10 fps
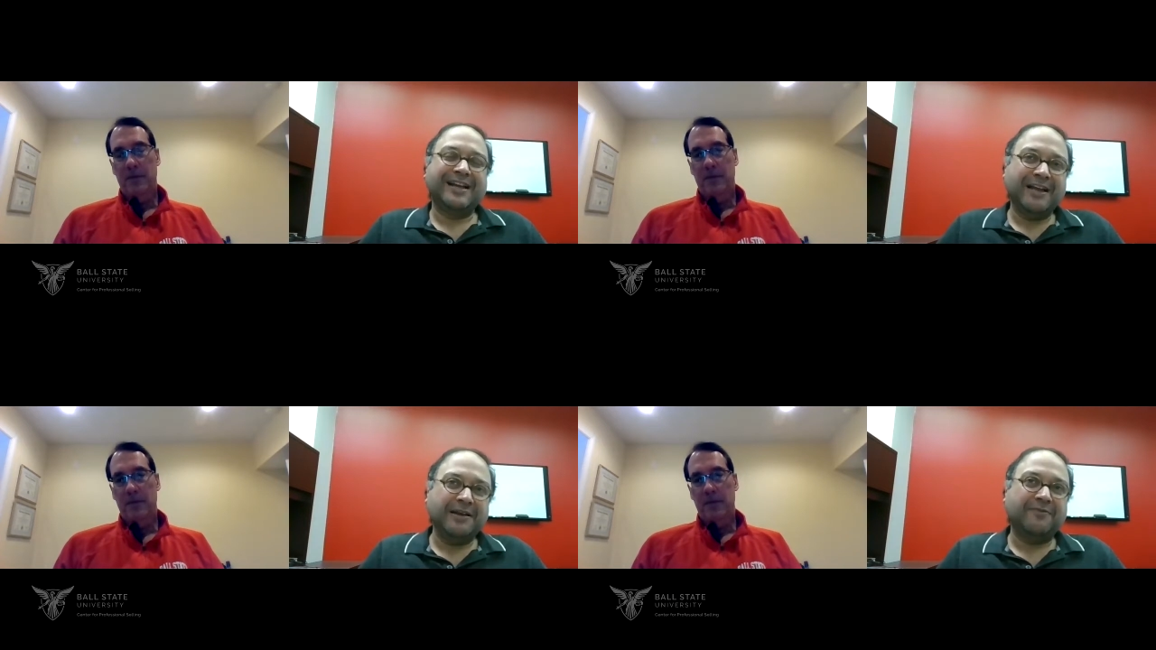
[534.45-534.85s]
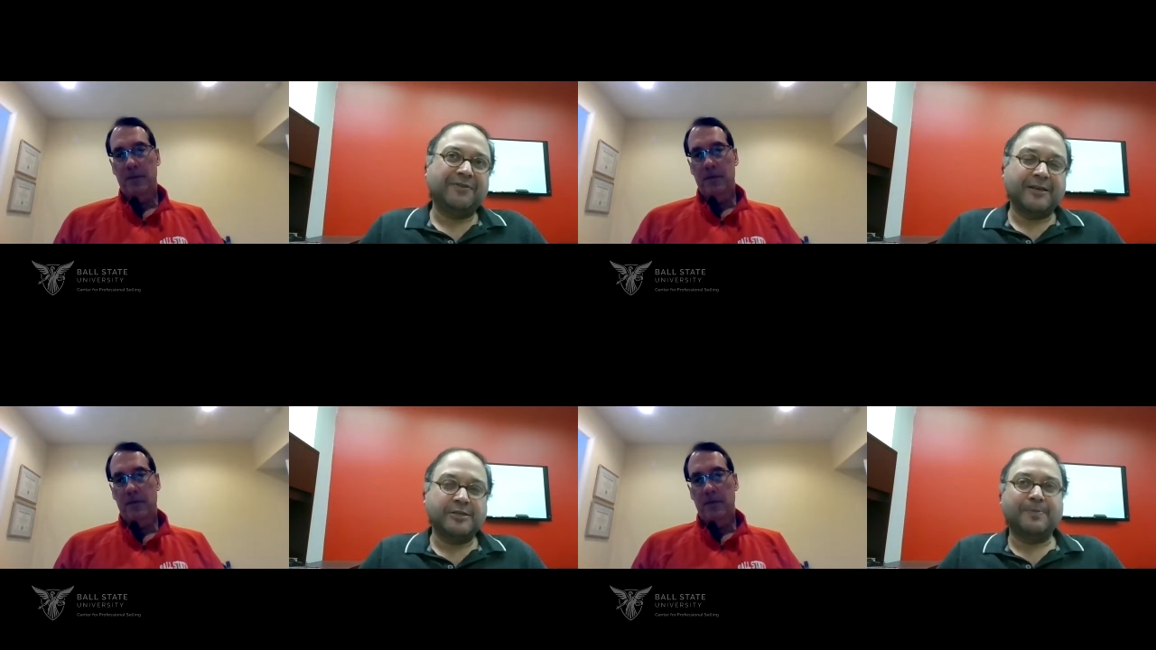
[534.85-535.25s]
Speaker 1: kind of
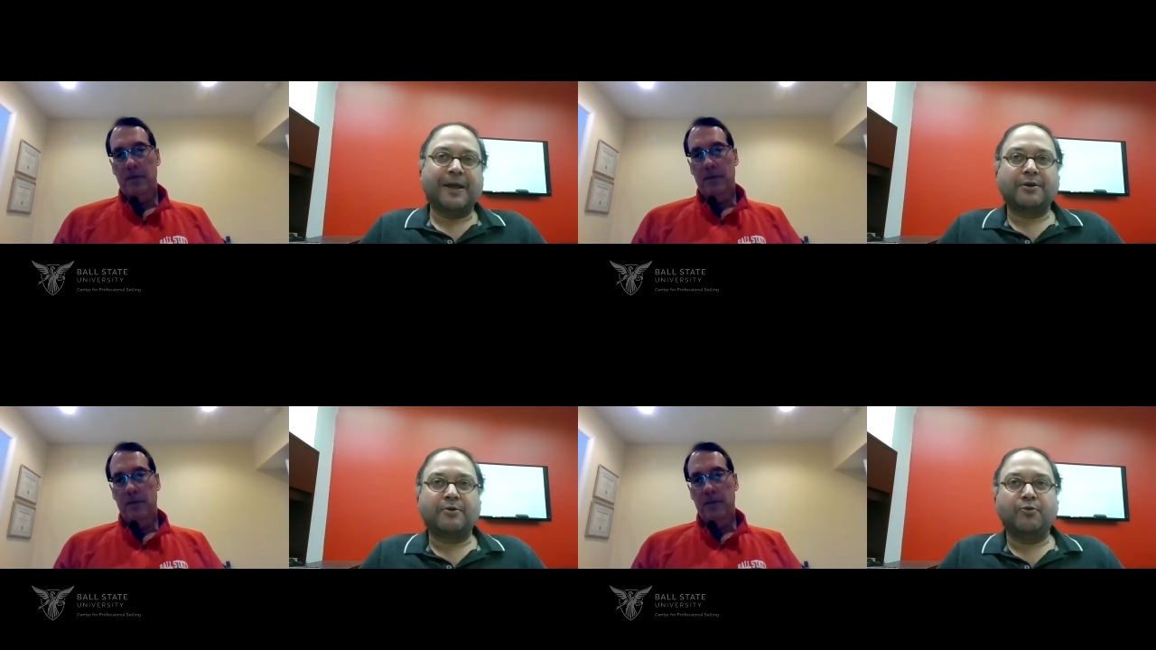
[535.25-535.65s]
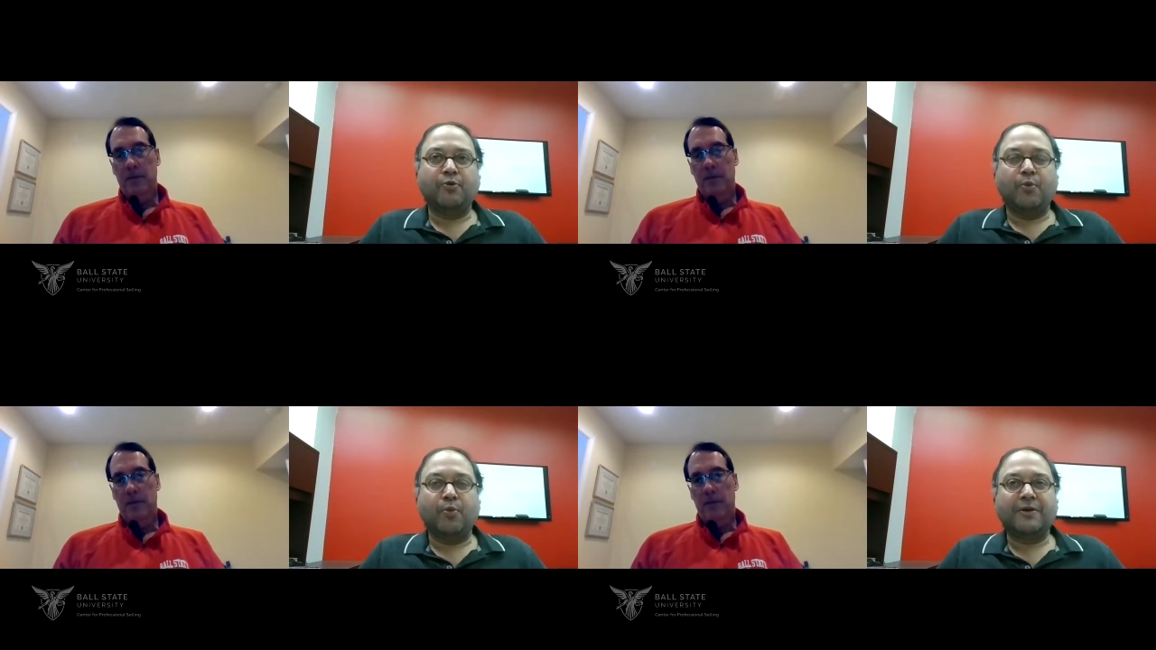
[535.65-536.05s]
ties back to
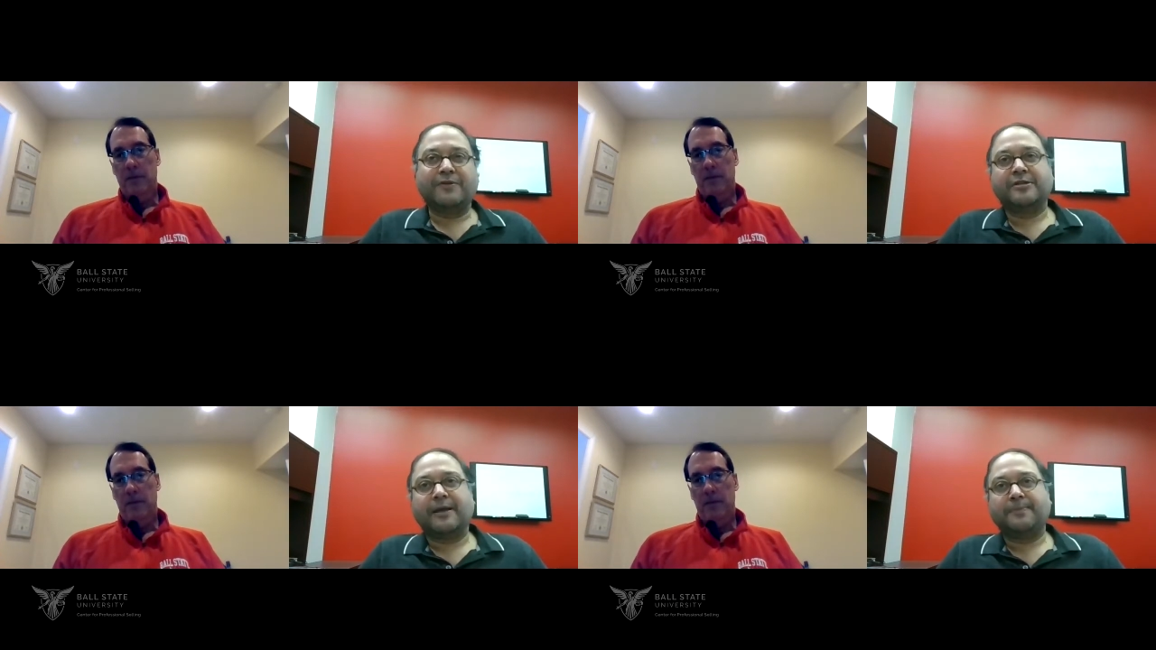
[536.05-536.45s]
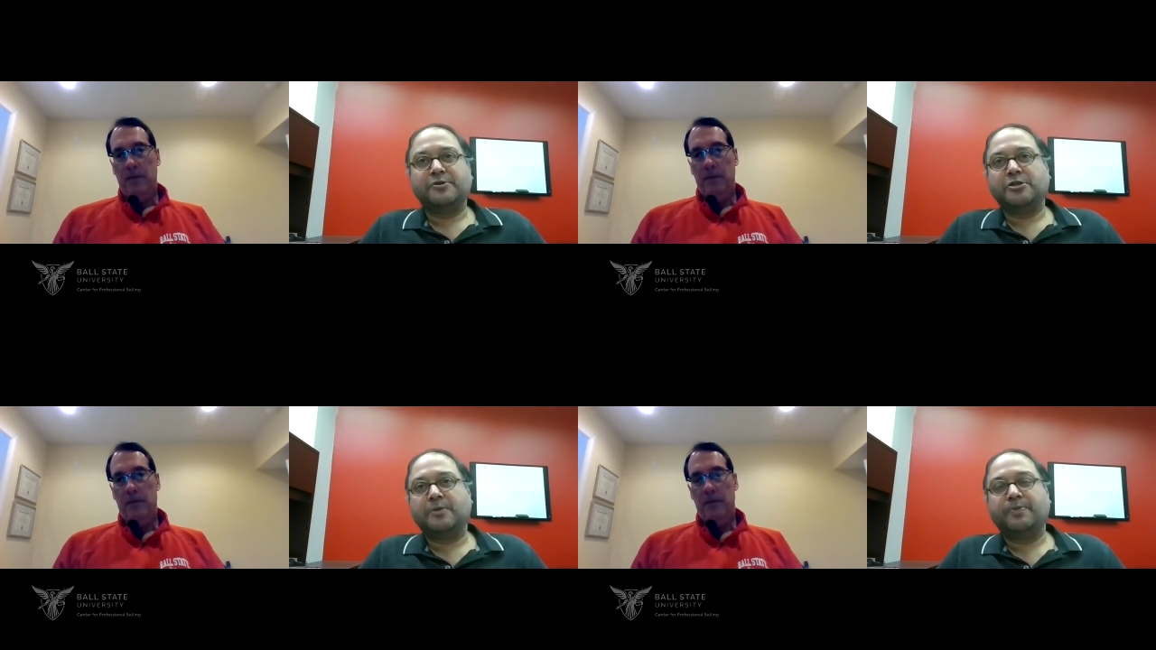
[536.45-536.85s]
one of the
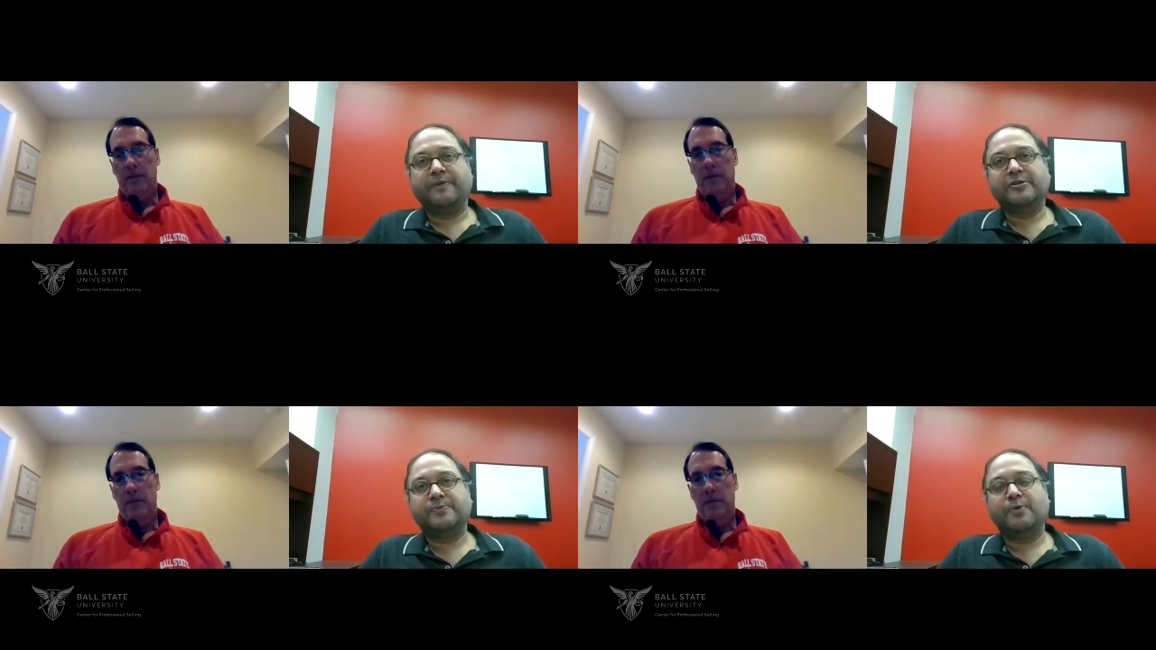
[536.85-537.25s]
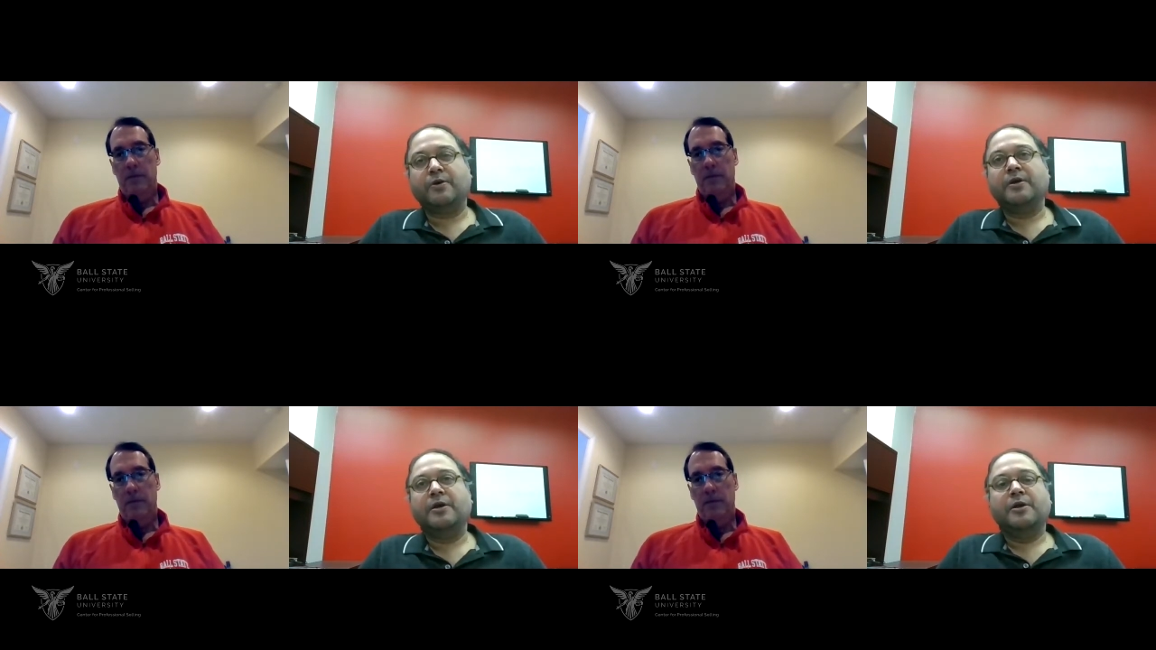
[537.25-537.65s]
chapters in your previous
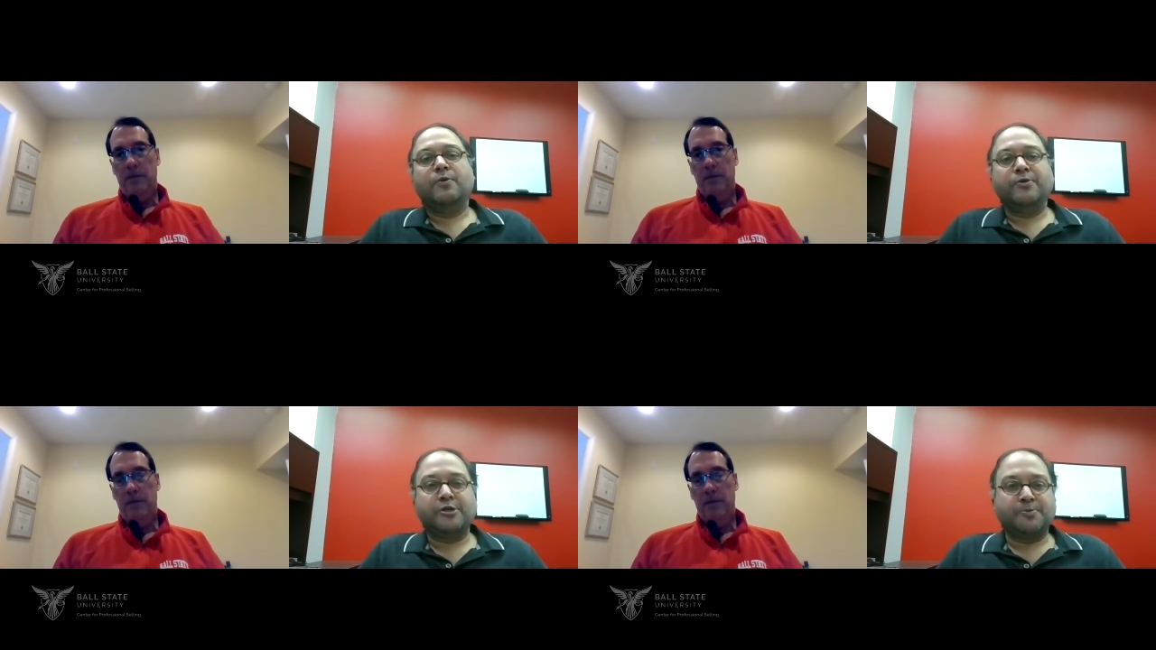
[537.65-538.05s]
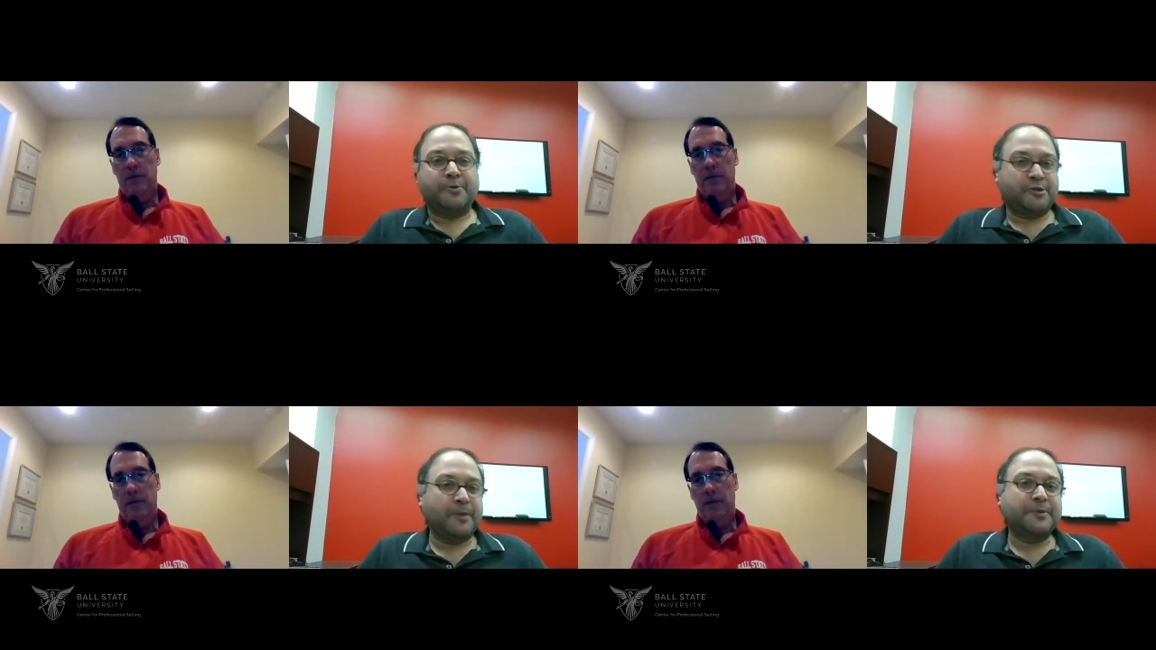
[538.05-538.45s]
book, which is
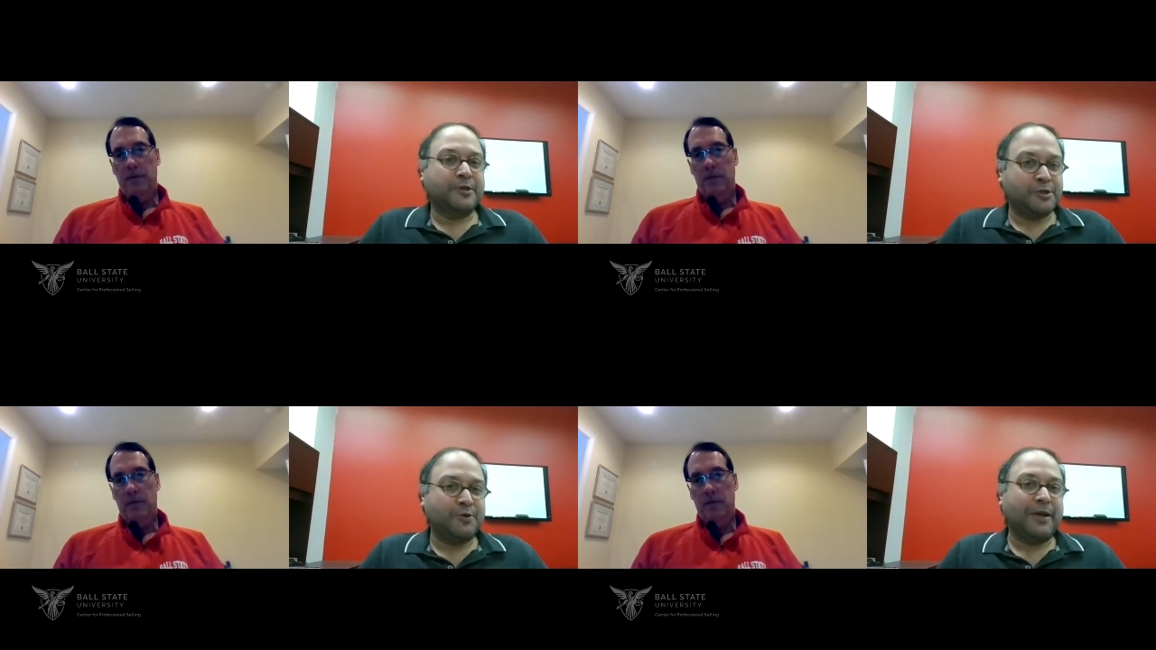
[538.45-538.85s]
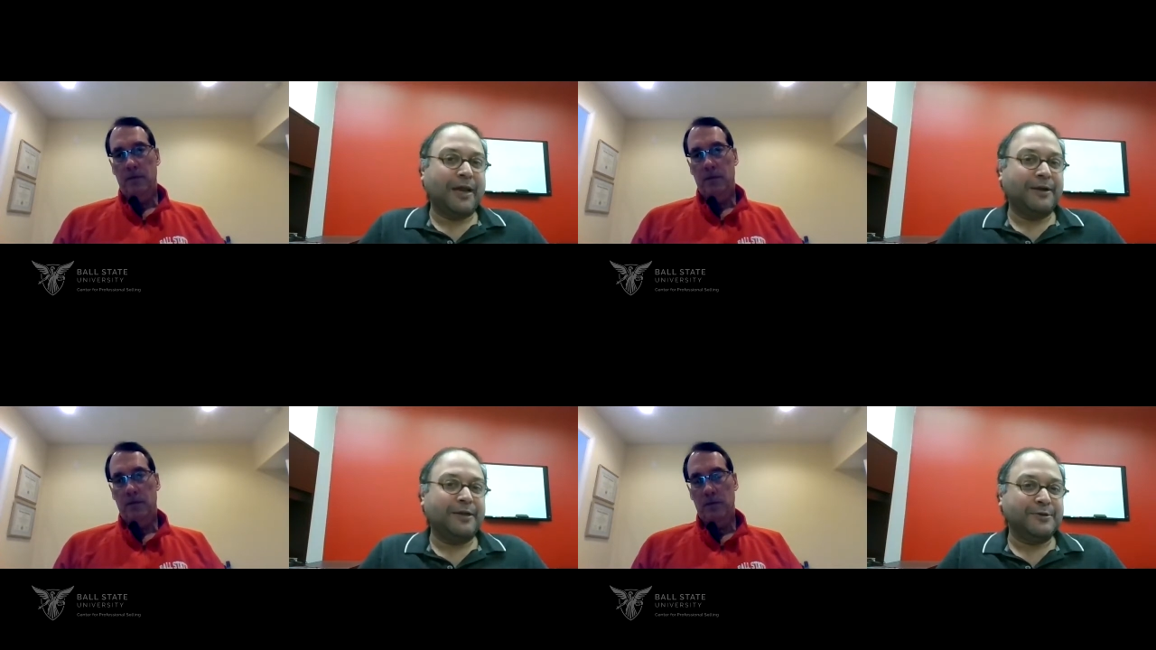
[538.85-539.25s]
perception is
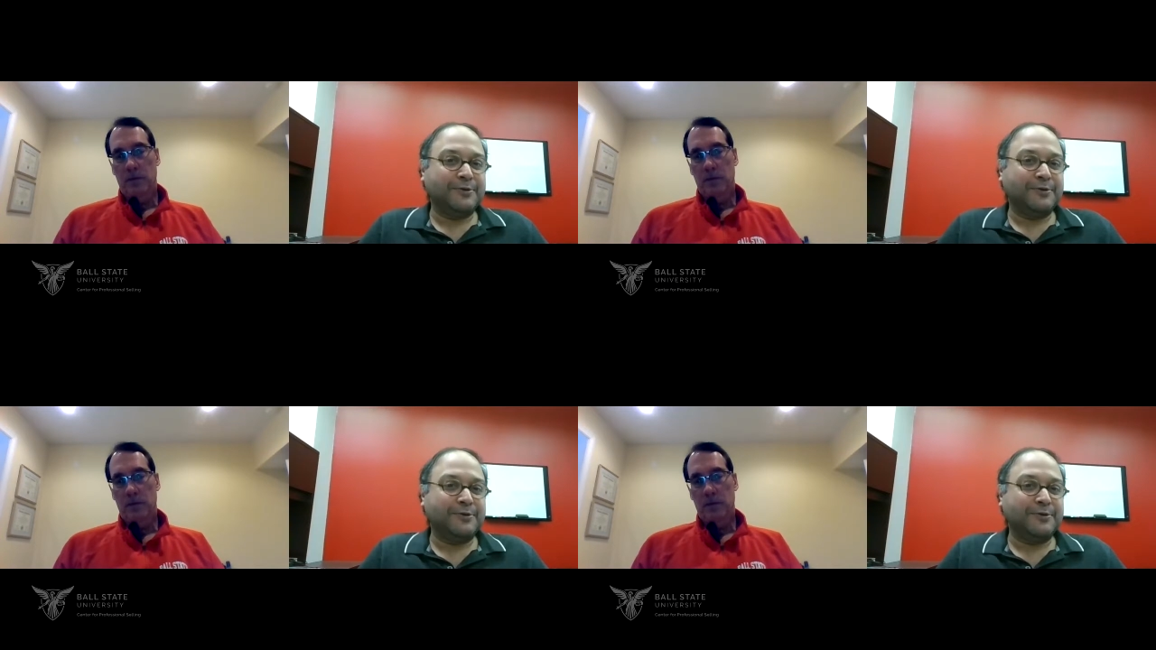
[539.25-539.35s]
reality.